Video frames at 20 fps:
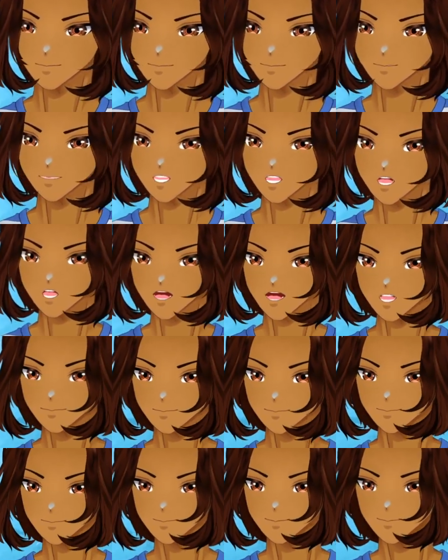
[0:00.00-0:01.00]
Okay,
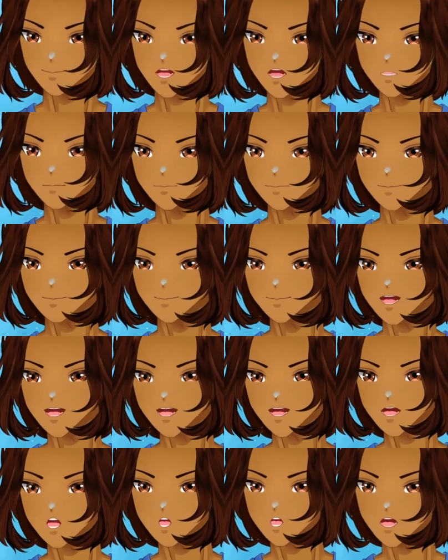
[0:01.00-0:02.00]
so
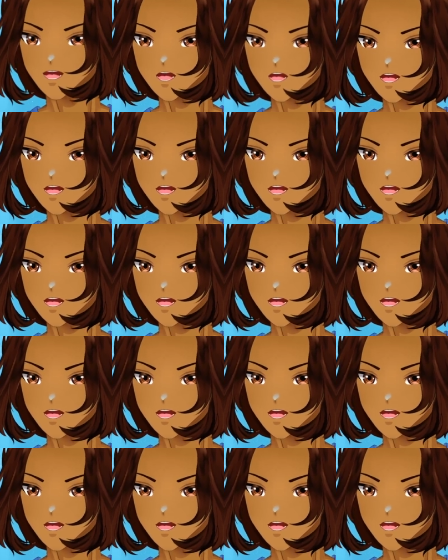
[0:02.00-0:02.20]
right